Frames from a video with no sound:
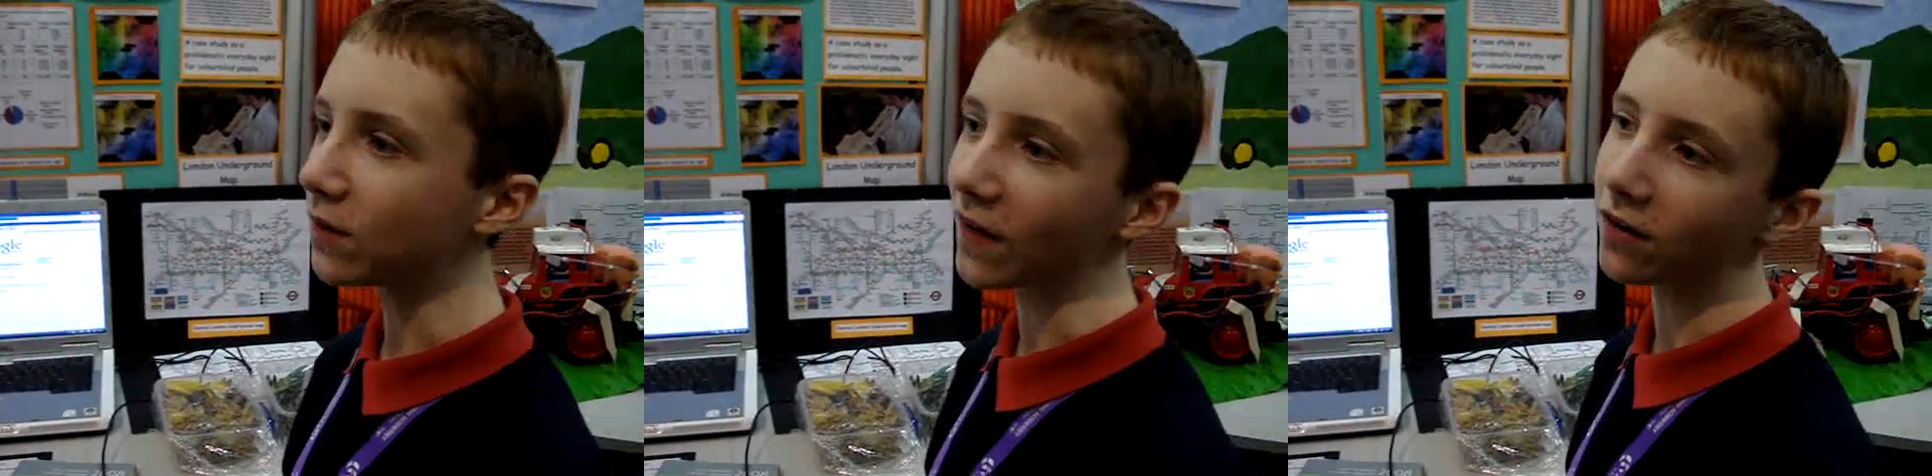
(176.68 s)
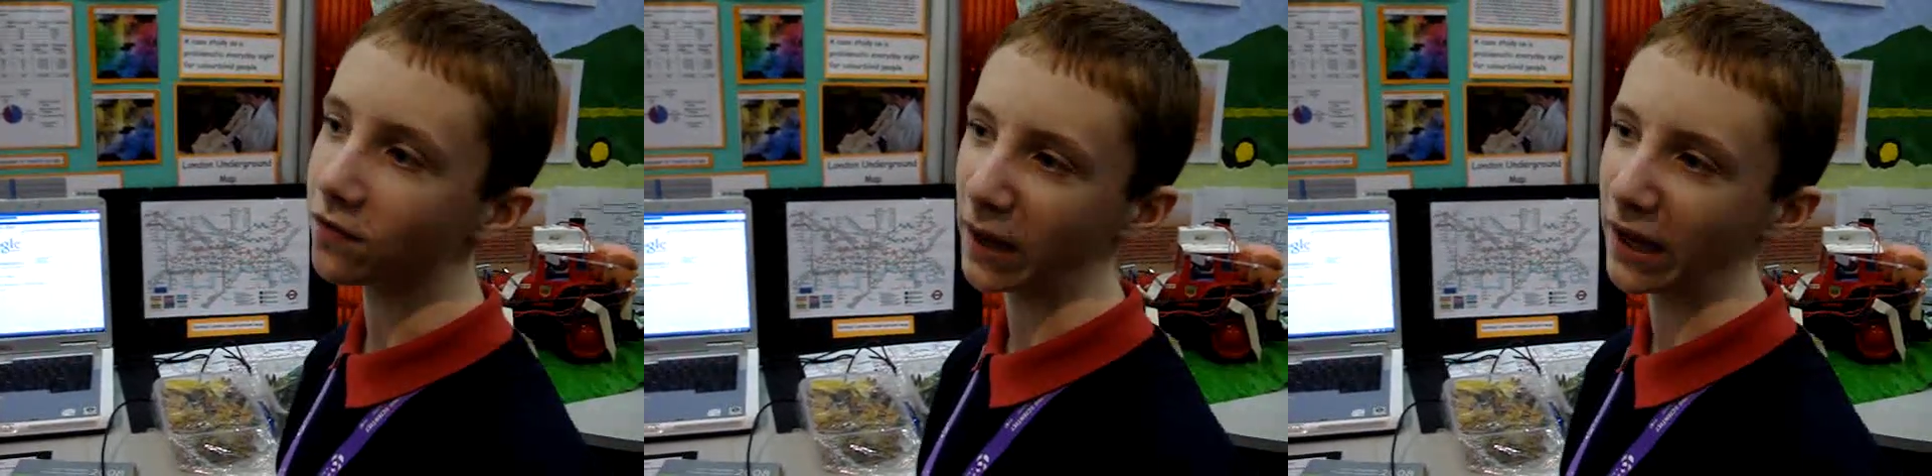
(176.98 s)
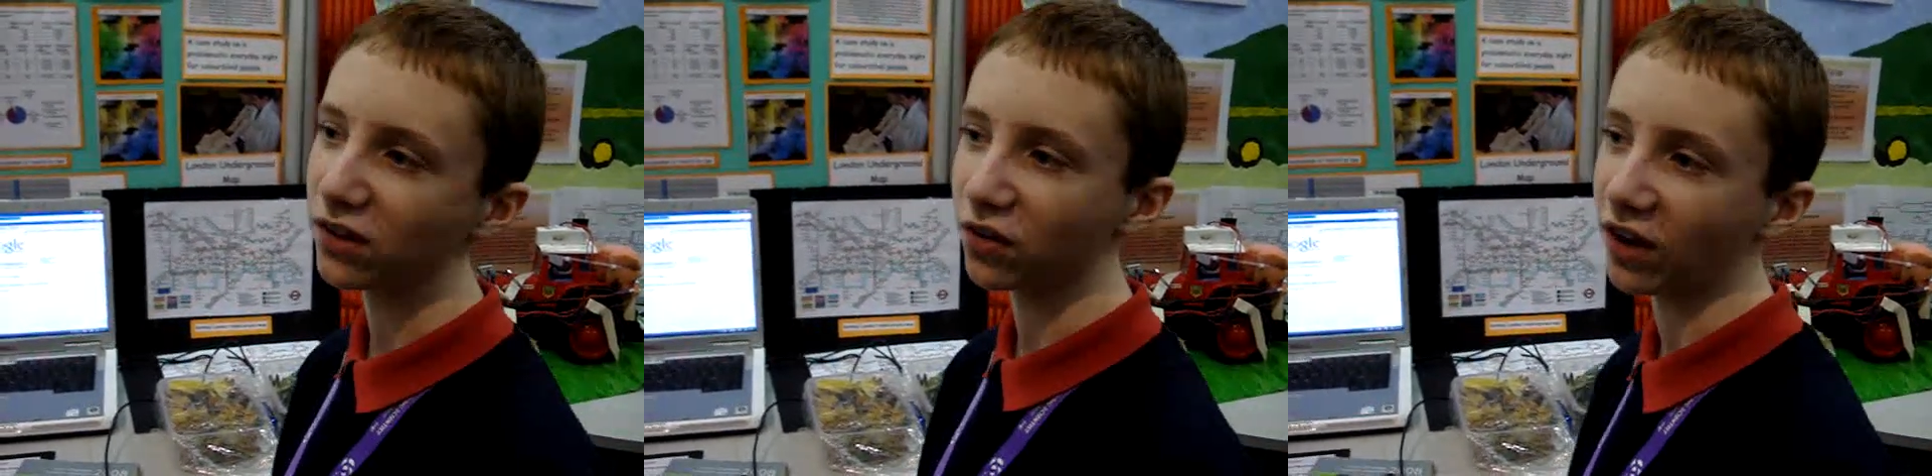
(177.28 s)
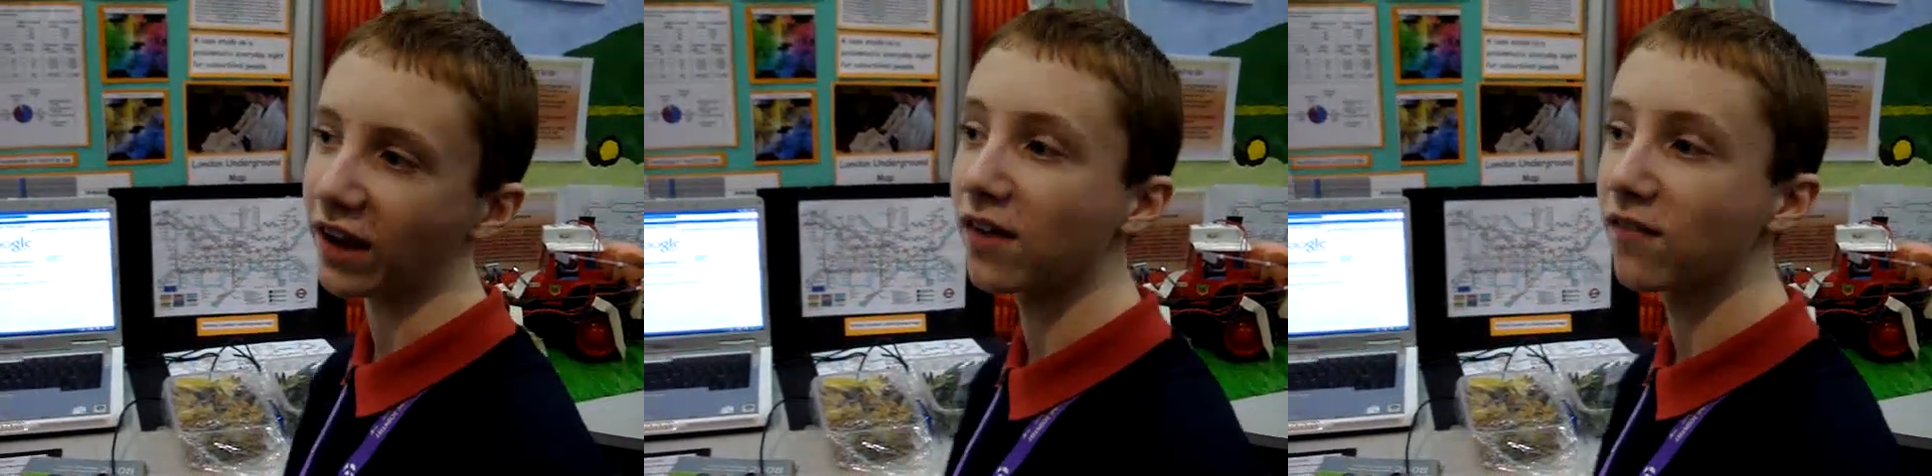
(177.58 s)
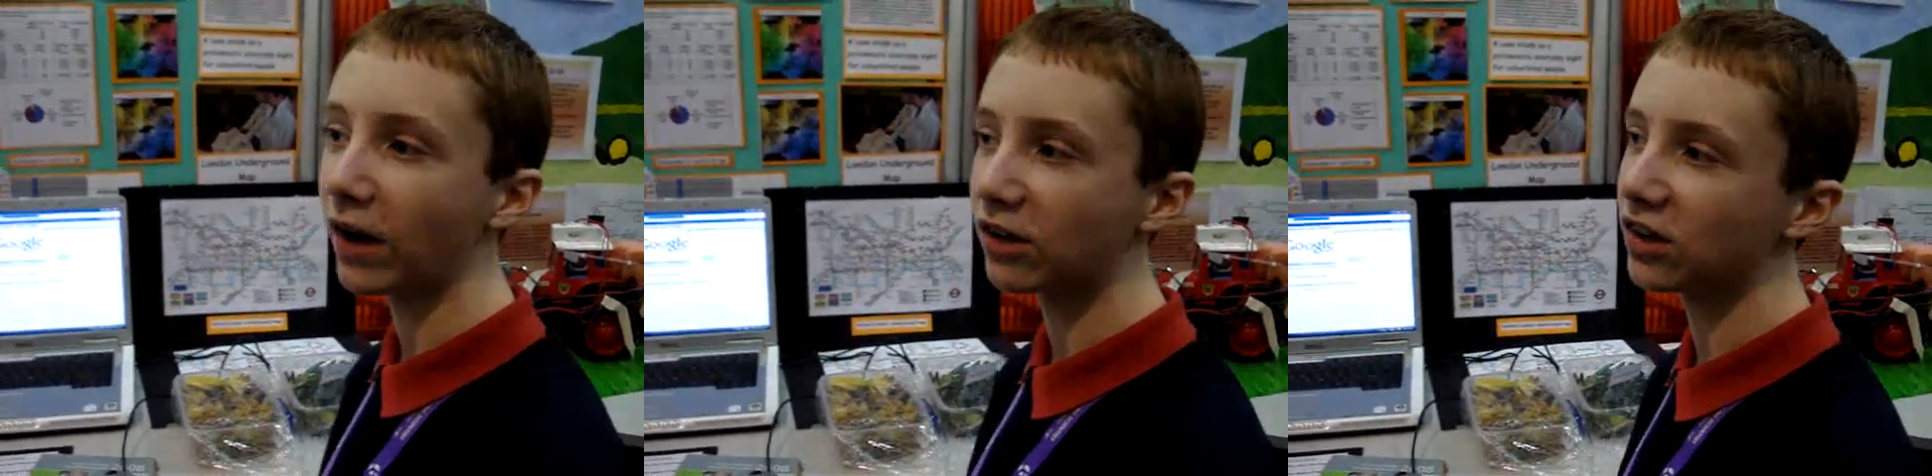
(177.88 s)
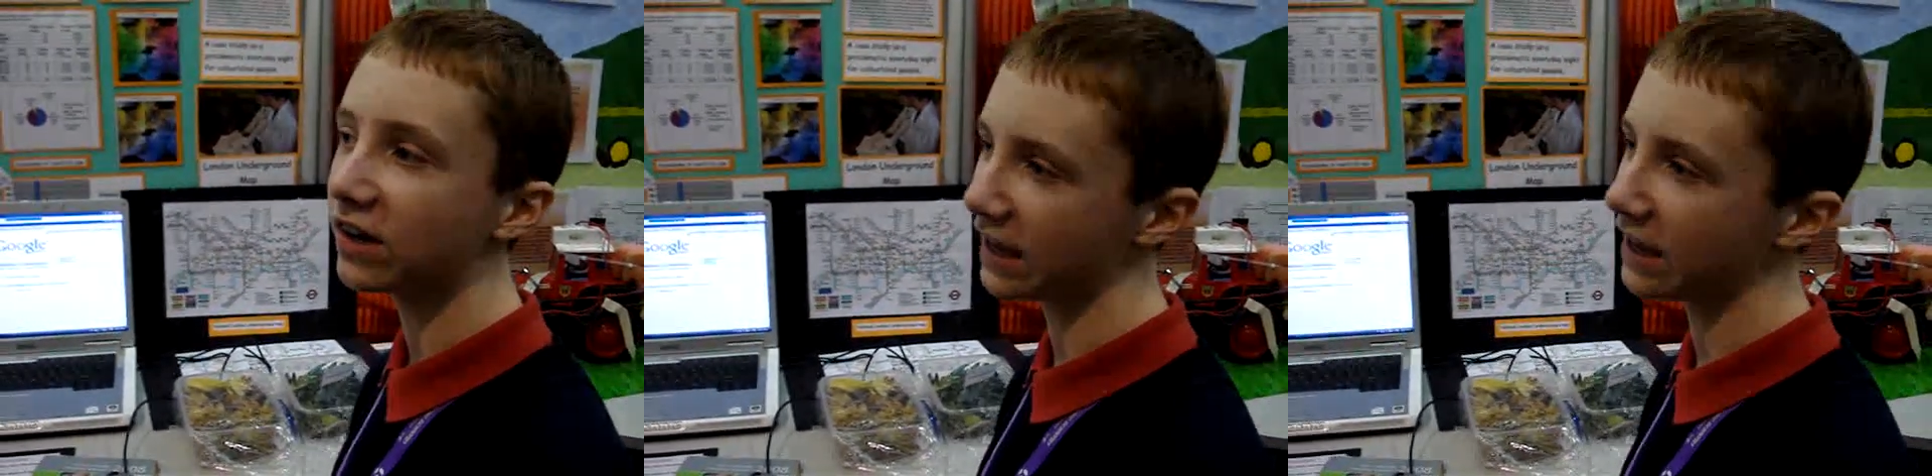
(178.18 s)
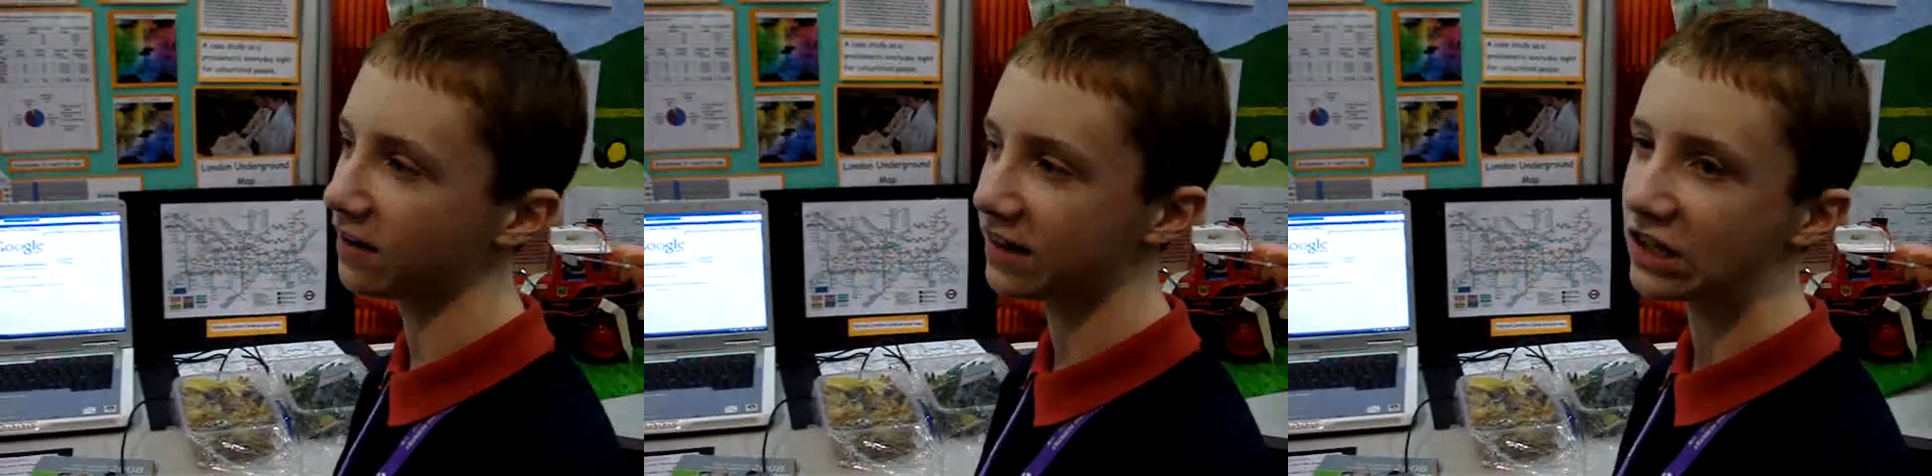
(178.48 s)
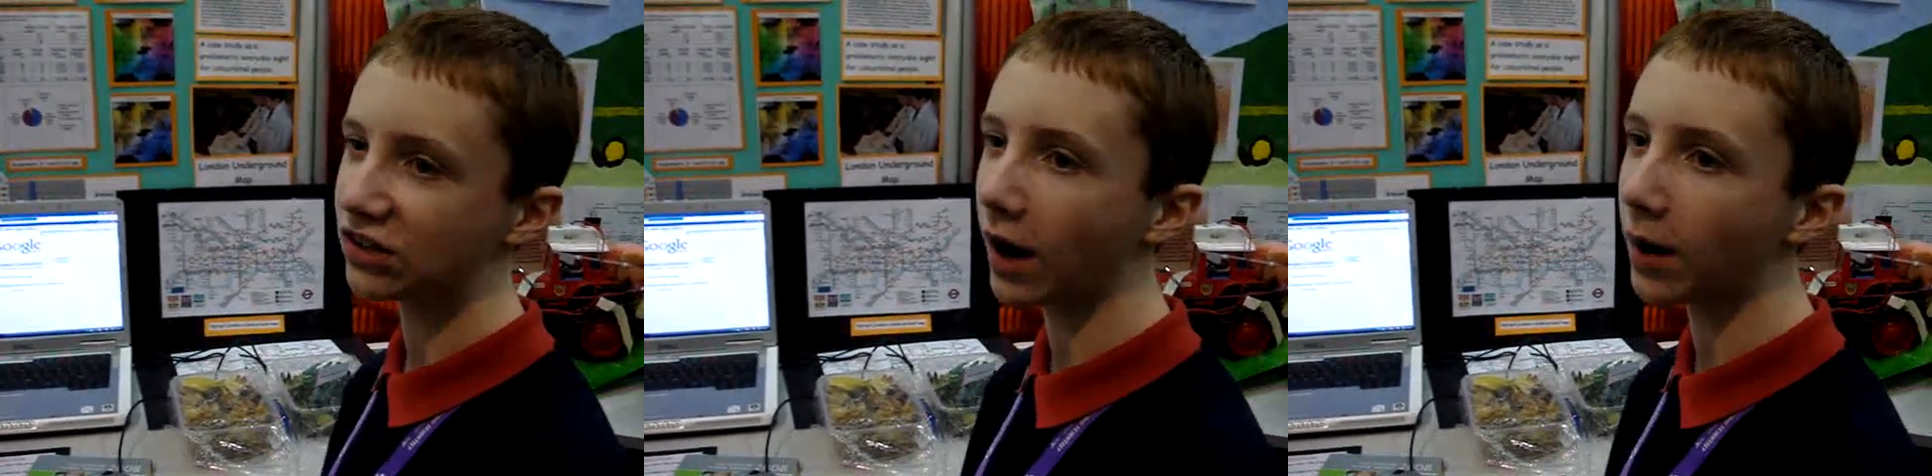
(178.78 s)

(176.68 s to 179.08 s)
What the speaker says: found a pixel checking function in C#